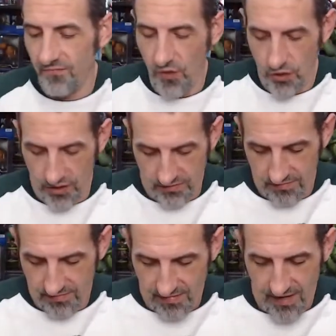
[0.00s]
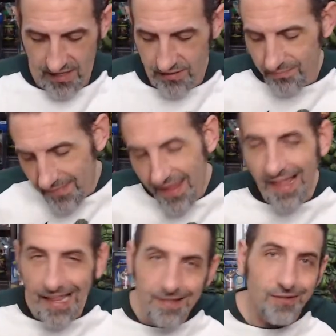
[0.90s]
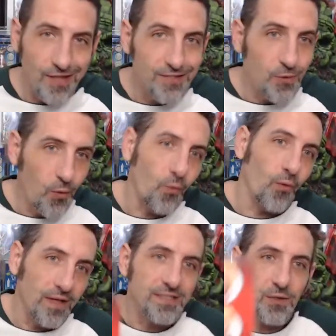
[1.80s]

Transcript: version. It's cool. It's a